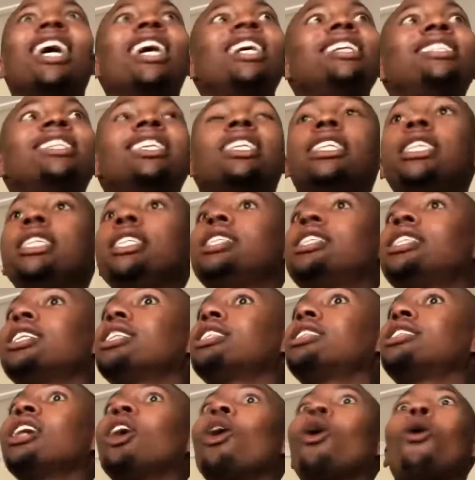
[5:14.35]
delete
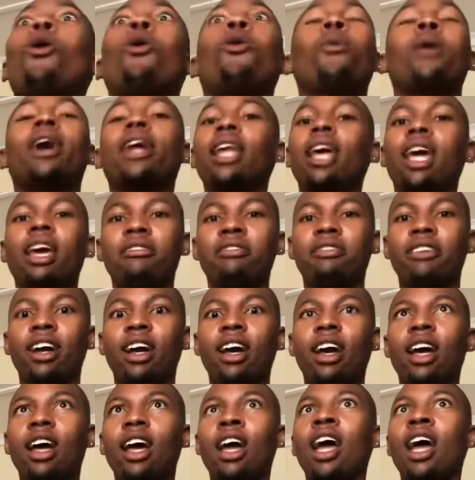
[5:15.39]
it, or whatever.